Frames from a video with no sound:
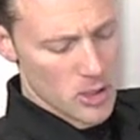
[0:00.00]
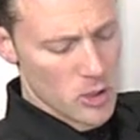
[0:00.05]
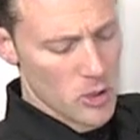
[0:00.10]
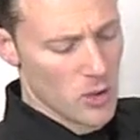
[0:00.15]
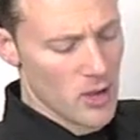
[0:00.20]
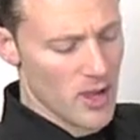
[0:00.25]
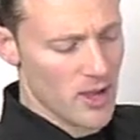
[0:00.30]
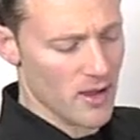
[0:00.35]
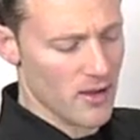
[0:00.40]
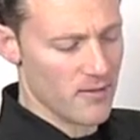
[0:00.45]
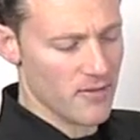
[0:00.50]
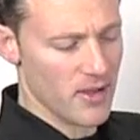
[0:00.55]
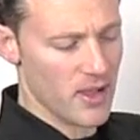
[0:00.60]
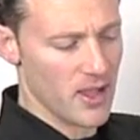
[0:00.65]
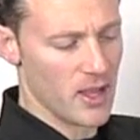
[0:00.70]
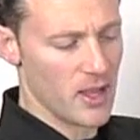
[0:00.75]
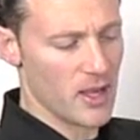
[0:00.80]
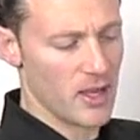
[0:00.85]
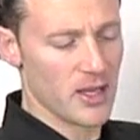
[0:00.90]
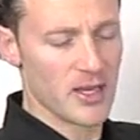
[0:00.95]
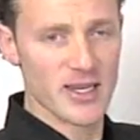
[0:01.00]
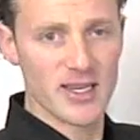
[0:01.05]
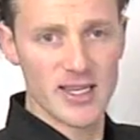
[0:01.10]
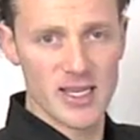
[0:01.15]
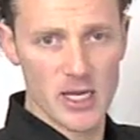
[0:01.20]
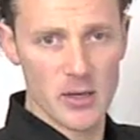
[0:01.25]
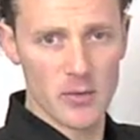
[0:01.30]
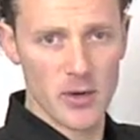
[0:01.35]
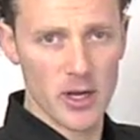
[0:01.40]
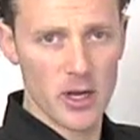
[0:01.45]
you have a
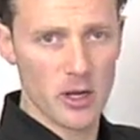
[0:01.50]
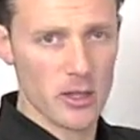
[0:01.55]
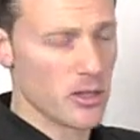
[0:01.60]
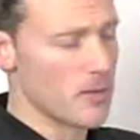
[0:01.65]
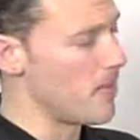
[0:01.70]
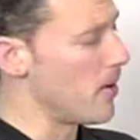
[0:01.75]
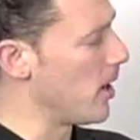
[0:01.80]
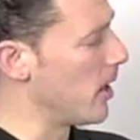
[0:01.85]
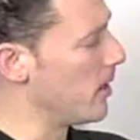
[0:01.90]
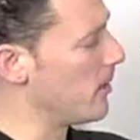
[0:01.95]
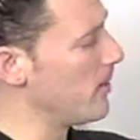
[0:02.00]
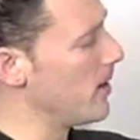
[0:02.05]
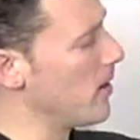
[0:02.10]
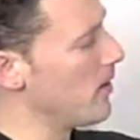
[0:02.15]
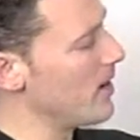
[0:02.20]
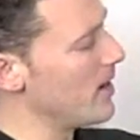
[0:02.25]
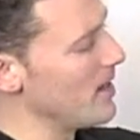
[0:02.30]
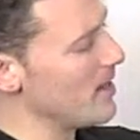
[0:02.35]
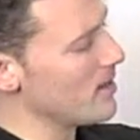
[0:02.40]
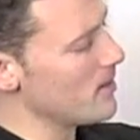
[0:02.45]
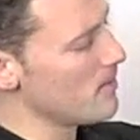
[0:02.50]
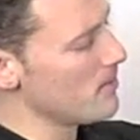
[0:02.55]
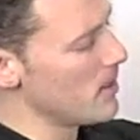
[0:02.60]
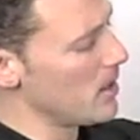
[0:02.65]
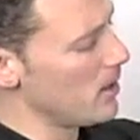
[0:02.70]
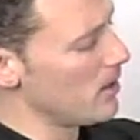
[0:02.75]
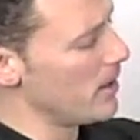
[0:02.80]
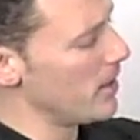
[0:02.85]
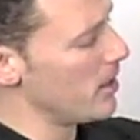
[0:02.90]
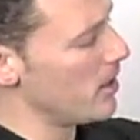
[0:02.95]
D ring on the bottom. Now in the
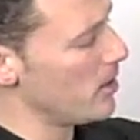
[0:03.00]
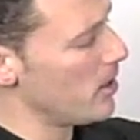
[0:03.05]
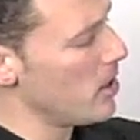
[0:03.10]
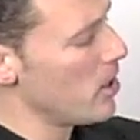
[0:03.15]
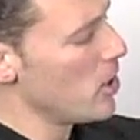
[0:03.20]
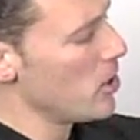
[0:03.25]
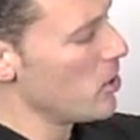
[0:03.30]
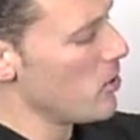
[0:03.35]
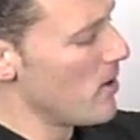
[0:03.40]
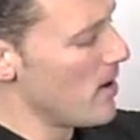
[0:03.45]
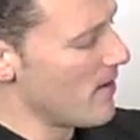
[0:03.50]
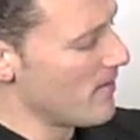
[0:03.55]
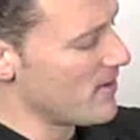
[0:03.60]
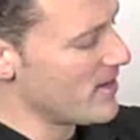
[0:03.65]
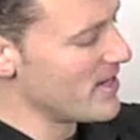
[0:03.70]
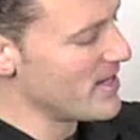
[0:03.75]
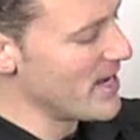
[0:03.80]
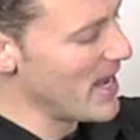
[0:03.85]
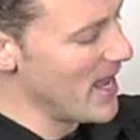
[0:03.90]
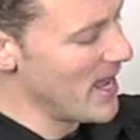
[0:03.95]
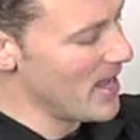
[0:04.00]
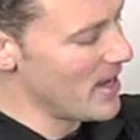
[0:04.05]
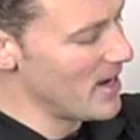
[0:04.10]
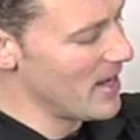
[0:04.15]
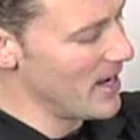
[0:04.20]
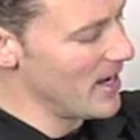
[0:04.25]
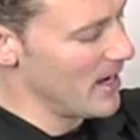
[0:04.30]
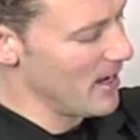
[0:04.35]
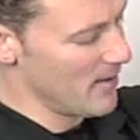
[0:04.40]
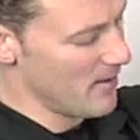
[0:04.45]
middle here, you have
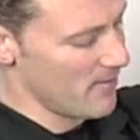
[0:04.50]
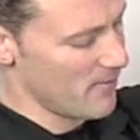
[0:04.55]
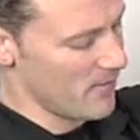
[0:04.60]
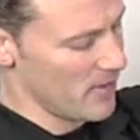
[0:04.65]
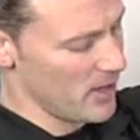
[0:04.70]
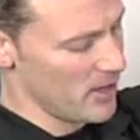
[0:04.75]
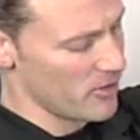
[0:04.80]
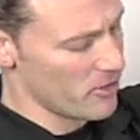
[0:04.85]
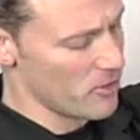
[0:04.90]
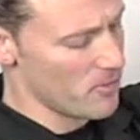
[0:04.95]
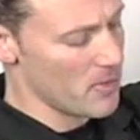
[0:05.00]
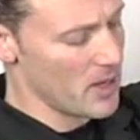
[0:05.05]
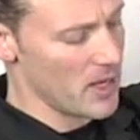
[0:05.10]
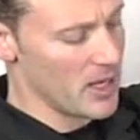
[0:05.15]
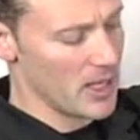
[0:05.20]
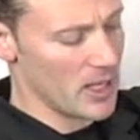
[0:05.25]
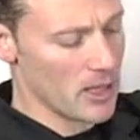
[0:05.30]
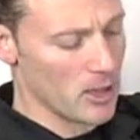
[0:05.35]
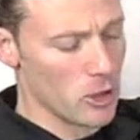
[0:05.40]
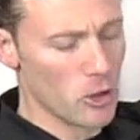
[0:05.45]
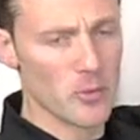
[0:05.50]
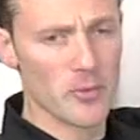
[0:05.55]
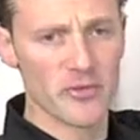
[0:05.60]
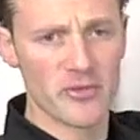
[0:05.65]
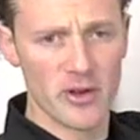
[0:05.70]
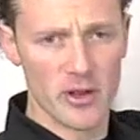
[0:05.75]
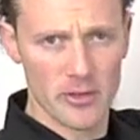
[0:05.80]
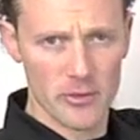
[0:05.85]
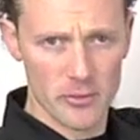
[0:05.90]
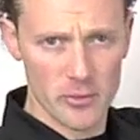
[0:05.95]
10 intermediate
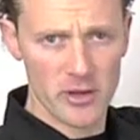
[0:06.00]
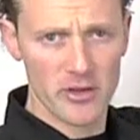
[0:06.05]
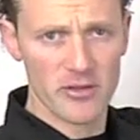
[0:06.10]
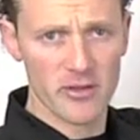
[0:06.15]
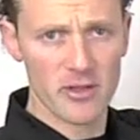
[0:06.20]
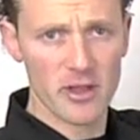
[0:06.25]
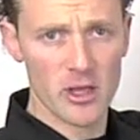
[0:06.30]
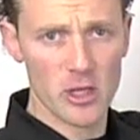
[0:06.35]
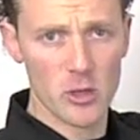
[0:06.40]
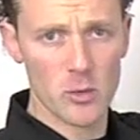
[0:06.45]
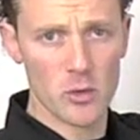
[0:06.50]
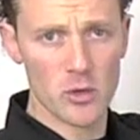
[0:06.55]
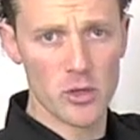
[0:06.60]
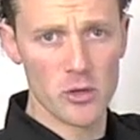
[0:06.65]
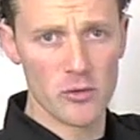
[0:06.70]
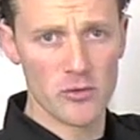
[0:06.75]
loops. Now the reason that you would